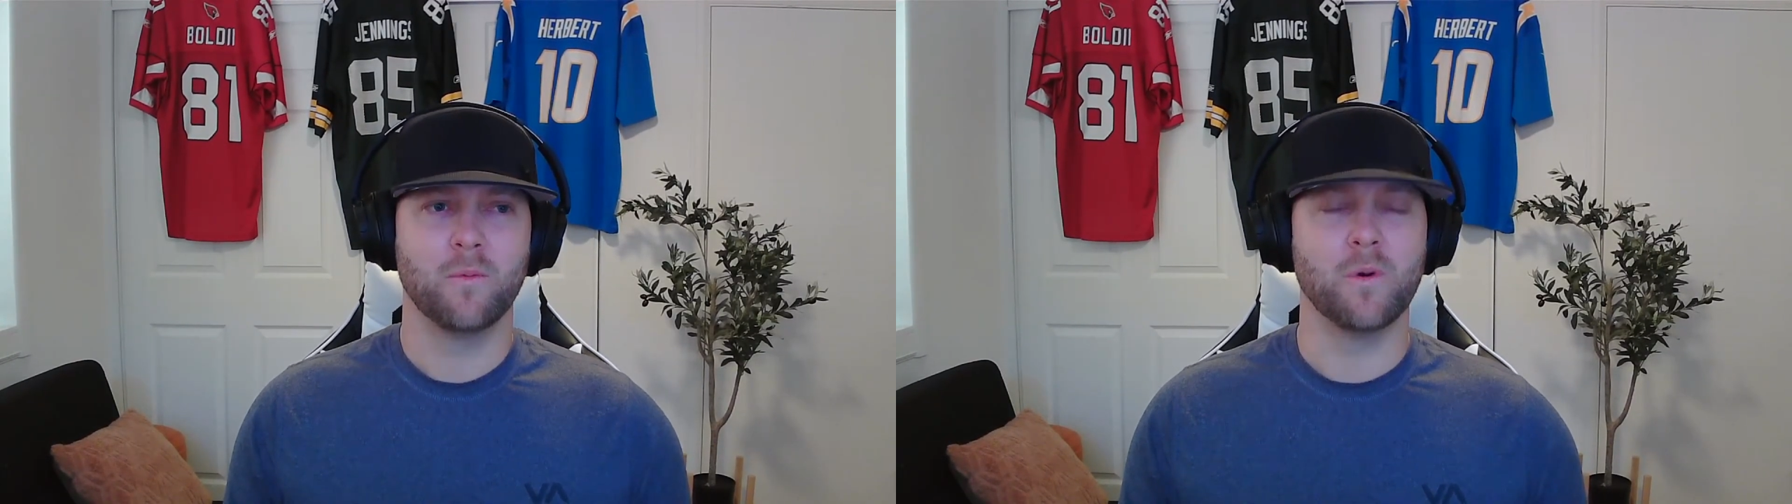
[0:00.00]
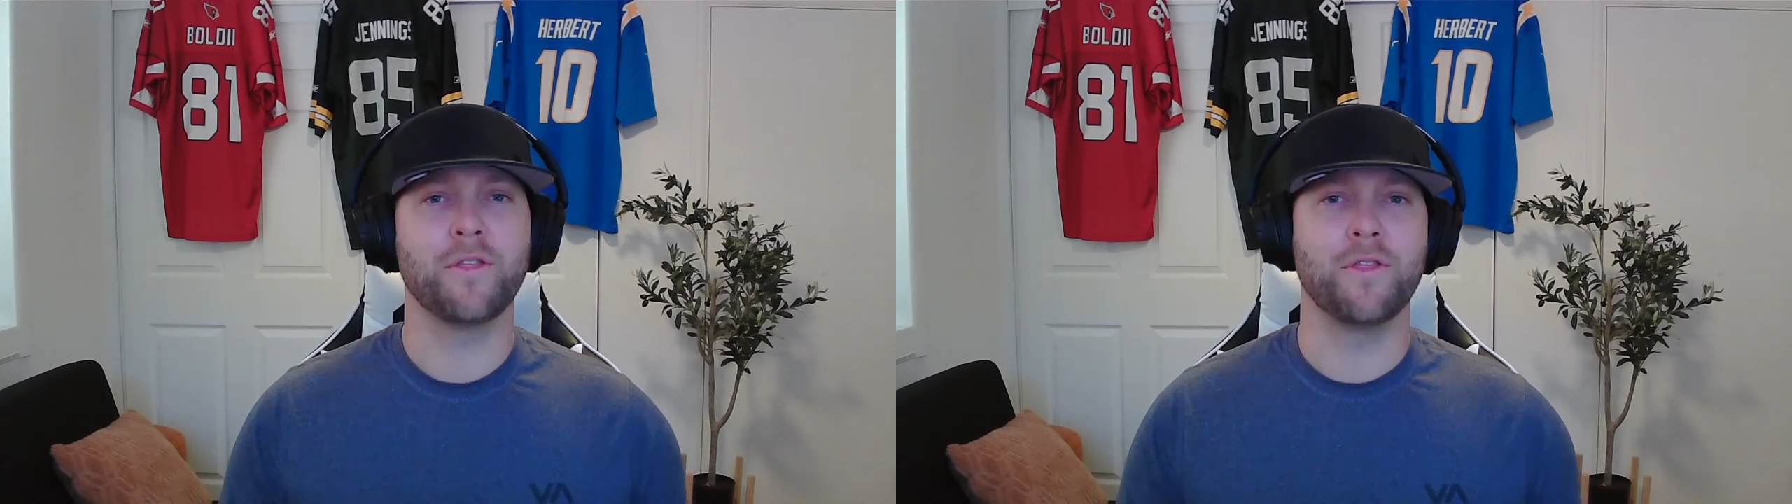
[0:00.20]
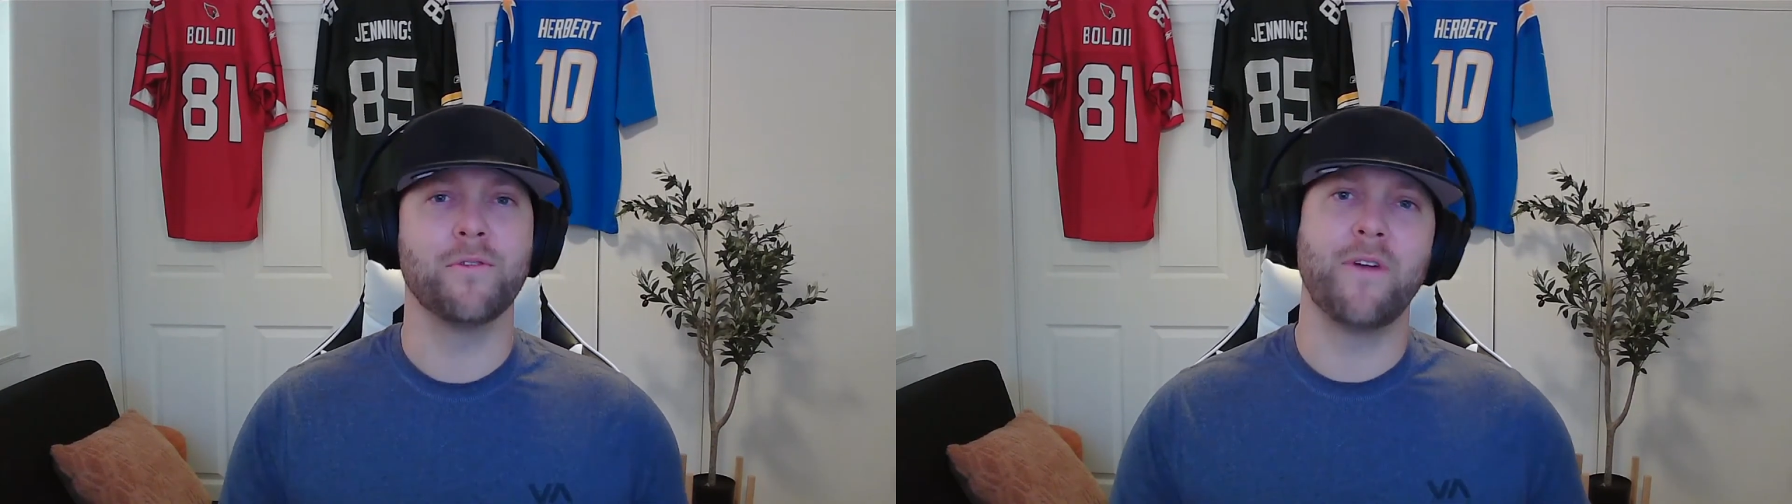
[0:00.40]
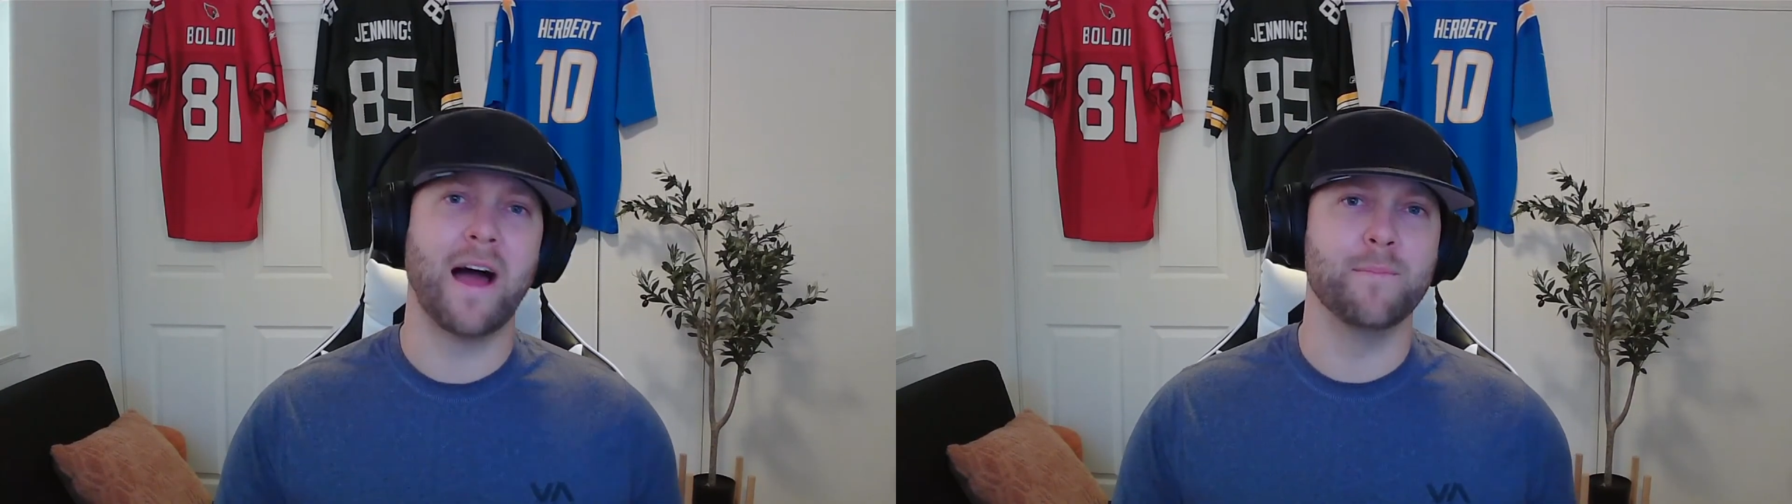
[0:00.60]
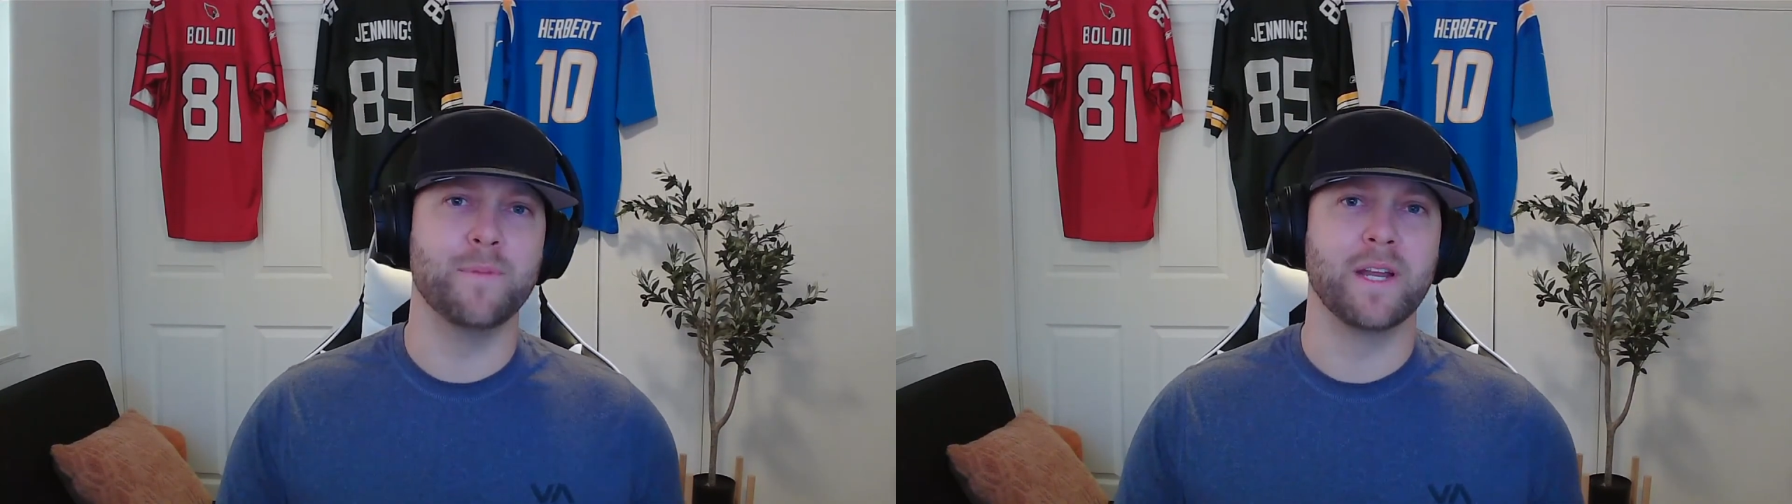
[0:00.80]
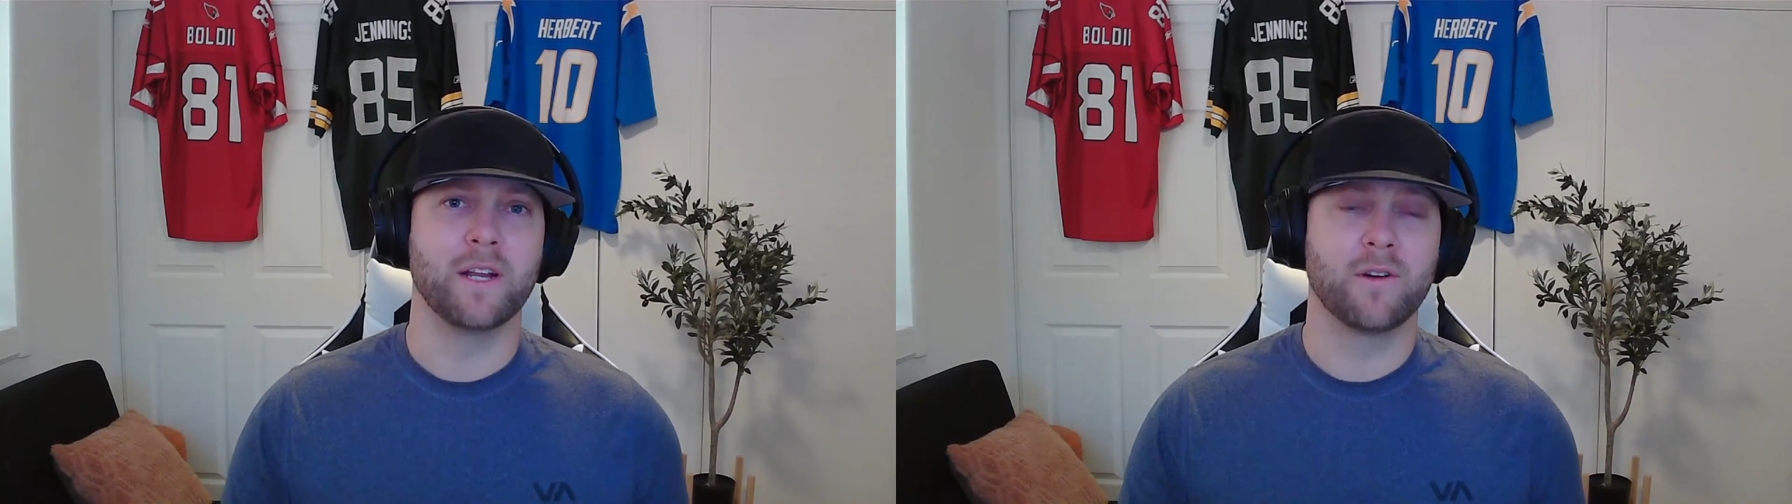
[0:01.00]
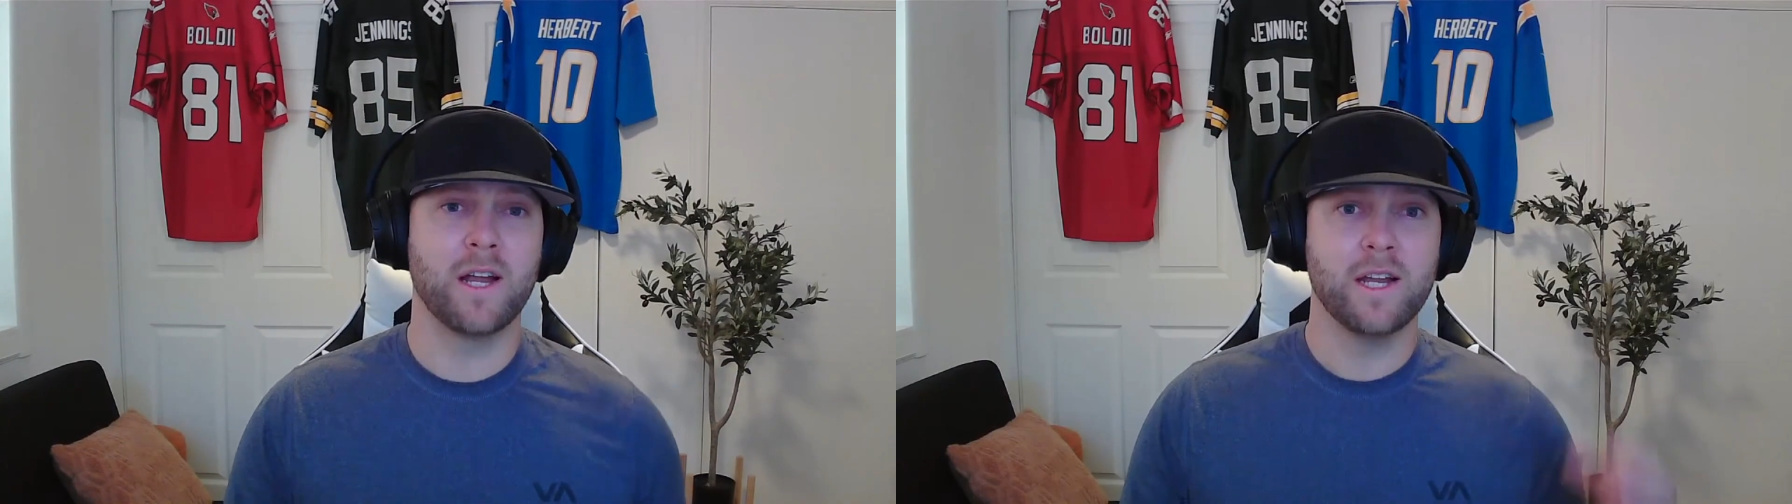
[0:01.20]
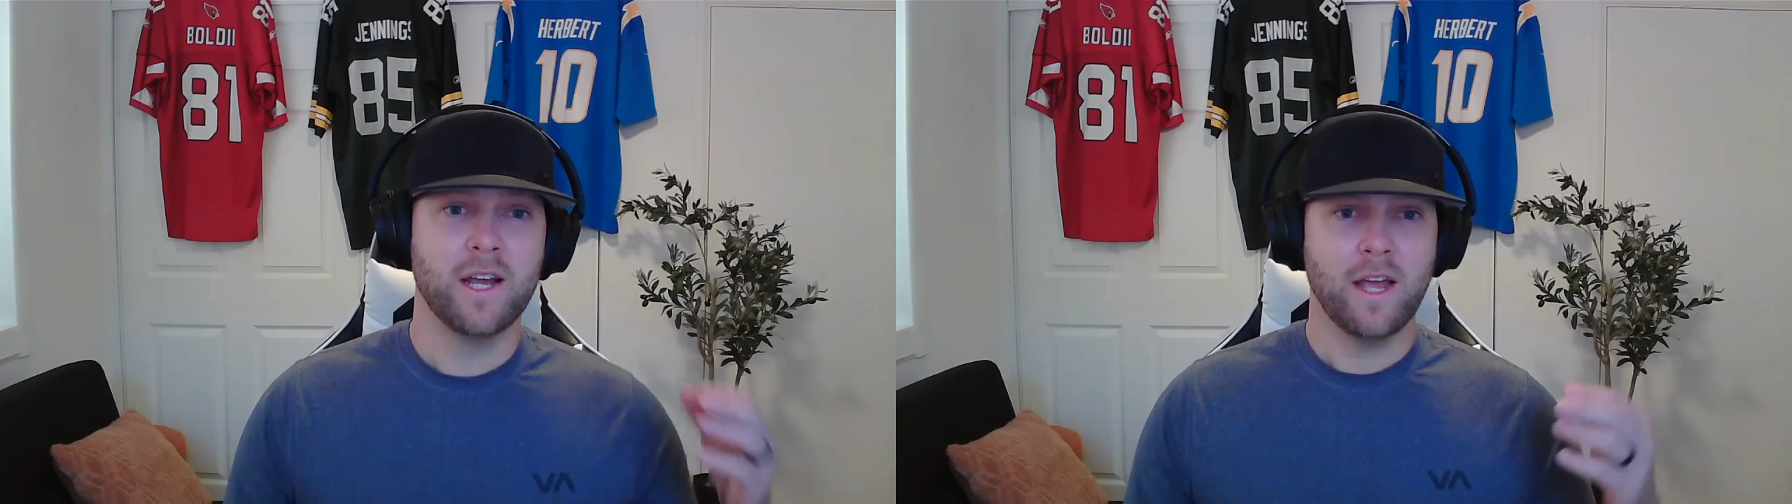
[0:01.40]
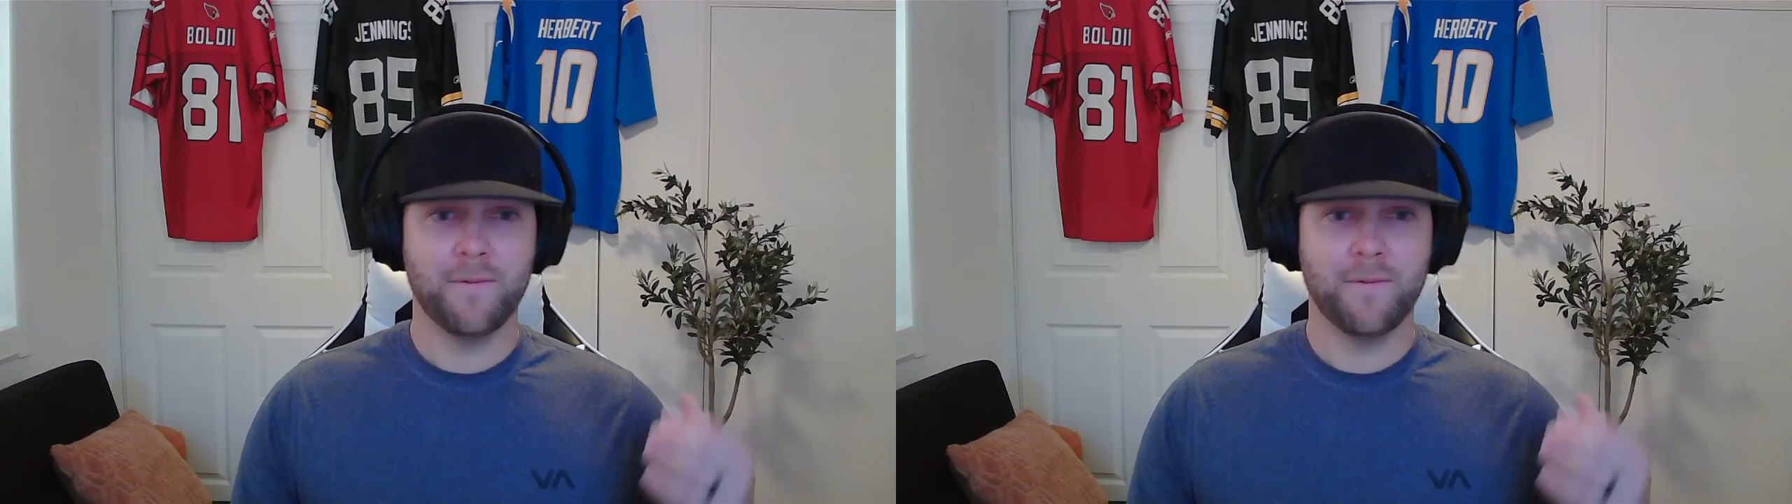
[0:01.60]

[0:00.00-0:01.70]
with the FAAB bidding, right?